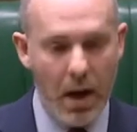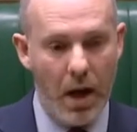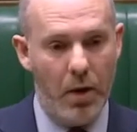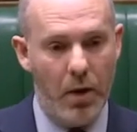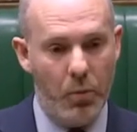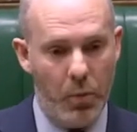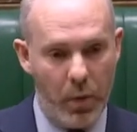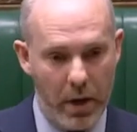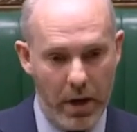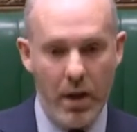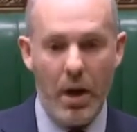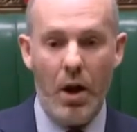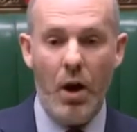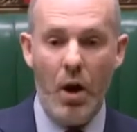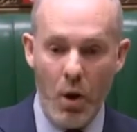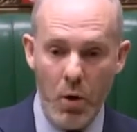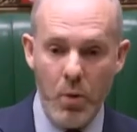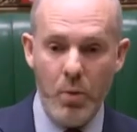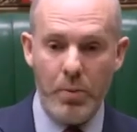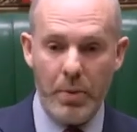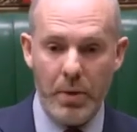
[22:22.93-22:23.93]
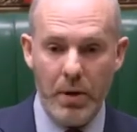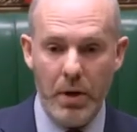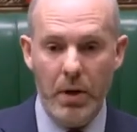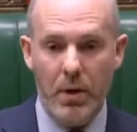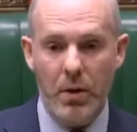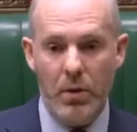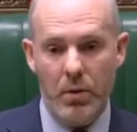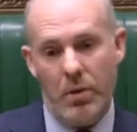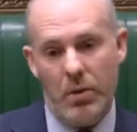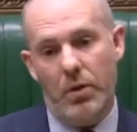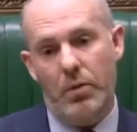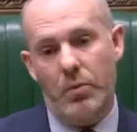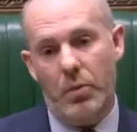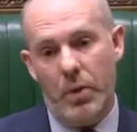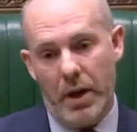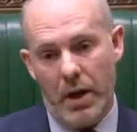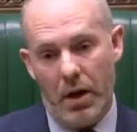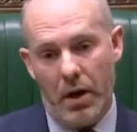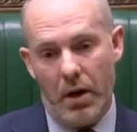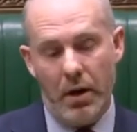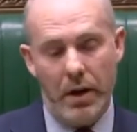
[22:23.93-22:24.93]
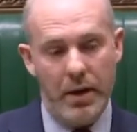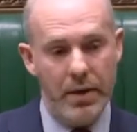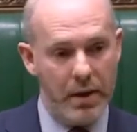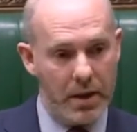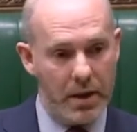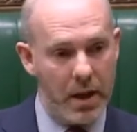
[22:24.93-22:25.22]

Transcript: And we hope that we are in the